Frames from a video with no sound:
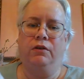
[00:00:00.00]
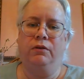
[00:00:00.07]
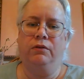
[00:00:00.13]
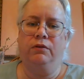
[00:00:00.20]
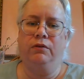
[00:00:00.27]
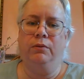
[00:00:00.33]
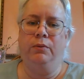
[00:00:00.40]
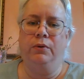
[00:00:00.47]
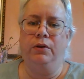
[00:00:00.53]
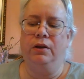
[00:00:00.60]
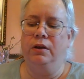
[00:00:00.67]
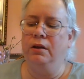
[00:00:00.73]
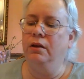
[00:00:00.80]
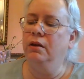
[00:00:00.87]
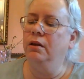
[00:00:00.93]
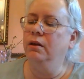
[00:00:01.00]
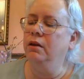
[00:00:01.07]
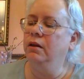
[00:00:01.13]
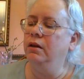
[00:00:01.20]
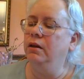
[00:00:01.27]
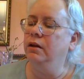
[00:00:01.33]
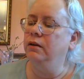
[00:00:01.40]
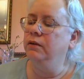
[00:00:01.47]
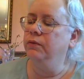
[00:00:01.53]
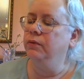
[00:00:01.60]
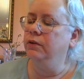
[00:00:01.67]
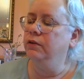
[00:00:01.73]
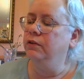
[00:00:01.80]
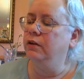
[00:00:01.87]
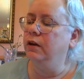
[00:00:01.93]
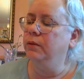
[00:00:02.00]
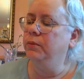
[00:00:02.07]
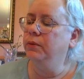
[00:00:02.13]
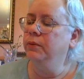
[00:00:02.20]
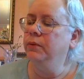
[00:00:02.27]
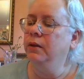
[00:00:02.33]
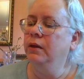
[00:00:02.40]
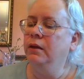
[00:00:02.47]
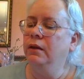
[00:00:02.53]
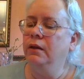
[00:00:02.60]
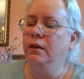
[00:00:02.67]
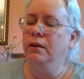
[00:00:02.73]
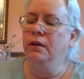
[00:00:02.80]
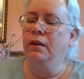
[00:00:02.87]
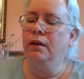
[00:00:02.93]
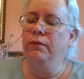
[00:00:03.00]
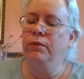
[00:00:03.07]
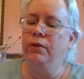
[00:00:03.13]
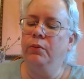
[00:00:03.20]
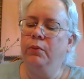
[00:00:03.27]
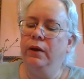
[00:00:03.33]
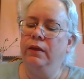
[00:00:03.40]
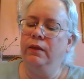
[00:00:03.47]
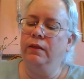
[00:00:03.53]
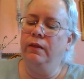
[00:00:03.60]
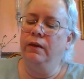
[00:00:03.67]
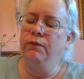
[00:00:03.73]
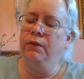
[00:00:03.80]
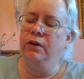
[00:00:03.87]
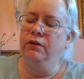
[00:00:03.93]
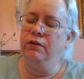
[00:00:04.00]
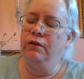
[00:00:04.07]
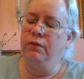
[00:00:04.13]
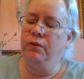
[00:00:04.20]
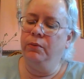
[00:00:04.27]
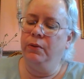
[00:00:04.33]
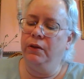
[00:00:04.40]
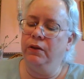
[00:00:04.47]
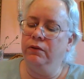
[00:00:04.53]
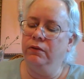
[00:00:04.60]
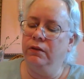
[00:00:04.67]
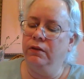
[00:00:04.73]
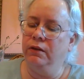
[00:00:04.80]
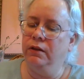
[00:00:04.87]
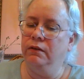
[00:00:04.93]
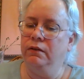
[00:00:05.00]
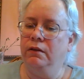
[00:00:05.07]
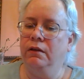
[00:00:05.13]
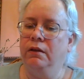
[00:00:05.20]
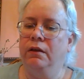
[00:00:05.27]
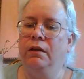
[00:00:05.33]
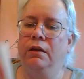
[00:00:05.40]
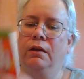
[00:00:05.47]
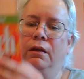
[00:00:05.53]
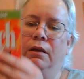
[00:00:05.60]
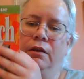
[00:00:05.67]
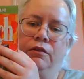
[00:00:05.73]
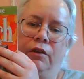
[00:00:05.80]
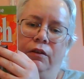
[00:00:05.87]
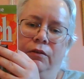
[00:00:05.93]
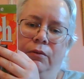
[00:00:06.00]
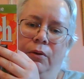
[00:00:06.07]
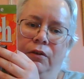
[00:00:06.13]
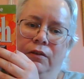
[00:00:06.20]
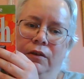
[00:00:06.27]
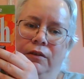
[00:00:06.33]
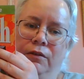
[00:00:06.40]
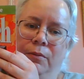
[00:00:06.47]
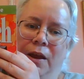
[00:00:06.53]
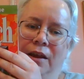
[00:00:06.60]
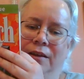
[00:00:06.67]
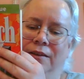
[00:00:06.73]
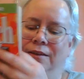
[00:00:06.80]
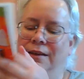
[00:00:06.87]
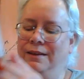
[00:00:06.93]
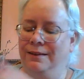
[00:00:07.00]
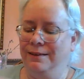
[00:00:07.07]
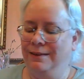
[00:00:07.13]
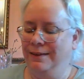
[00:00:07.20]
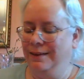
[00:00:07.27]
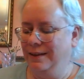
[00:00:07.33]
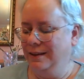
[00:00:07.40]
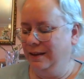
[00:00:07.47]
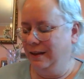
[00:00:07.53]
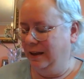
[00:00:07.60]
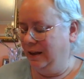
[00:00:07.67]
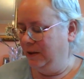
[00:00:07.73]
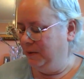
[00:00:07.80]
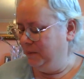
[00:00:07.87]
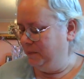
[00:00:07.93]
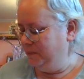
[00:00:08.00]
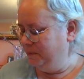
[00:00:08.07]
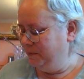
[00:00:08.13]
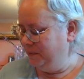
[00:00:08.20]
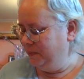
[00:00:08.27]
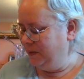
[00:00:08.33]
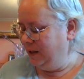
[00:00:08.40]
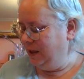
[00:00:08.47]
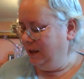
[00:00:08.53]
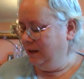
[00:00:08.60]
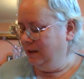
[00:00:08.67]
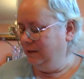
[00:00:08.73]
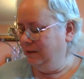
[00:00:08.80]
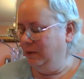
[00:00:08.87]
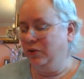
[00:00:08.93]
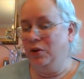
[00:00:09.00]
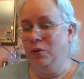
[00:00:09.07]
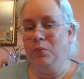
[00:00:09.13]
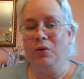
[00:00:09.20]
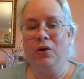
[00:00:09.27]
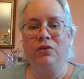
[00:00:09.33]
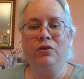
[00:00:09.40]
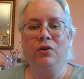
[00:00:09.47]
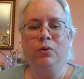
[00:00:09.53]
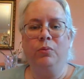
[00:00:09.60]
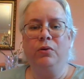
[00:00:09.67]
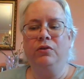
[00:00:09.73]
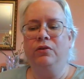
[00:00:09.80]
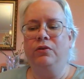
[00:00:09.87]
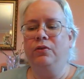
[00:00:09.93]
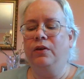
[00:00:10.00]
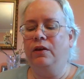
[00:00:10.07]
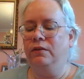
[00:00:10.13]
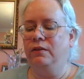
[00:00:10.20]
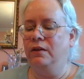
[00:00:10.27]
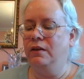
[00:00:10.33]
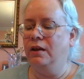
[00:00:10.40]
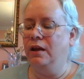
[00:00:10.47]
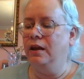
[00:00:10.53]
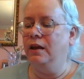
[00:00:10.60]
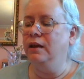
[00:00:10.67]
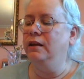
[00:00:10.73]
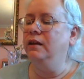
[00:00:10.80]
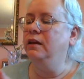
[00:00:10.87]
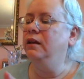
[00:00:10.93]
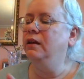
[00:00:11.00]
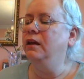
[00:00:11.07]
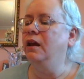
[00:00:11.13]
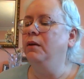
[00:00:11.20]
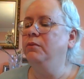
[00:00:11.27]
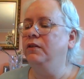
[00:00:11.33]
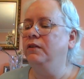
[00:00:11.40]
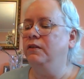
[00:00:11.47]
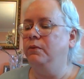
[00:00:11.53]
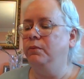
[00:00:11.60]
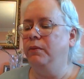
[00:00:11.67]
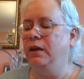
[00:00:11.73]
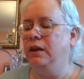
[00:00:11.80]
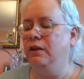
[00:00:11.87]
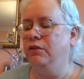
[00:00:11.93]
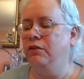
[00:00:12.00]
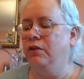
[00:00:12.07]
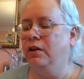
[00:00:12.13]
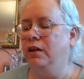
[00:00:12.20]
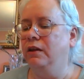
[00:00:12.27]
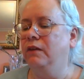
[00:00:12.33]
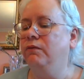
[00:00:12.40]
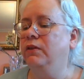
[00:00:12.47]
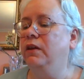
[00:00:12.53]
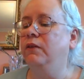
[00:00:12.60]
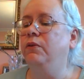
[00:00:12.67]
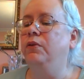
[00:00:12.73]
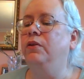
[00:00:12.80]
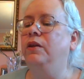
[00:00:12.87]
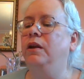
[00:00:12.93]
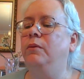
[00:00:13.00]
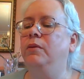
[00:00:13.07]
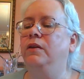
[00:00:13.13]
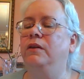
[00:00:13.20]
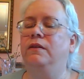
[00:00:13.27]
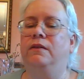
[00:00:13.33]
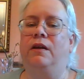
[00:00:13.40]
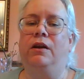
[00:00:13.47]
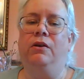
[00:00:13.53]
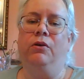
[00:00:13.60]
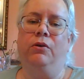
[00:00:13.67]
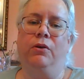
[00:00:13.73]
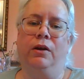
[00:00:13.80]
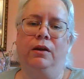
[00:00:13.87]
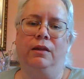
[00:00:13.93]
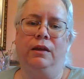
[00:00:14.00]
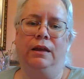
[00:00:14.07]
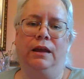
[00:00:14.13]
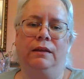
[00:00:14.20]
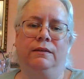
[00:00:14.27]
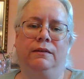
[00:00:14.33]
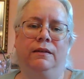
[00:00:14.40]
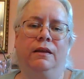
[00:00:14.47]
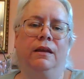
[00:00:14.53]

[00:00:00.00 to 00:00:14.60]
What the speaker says: chose to put it in a different shape. Love the way that they finish off the pillows in these Just Cross Stitch magazines. September, October 2009. I'm just making sure I give you the name of the designer correctly. Yeah,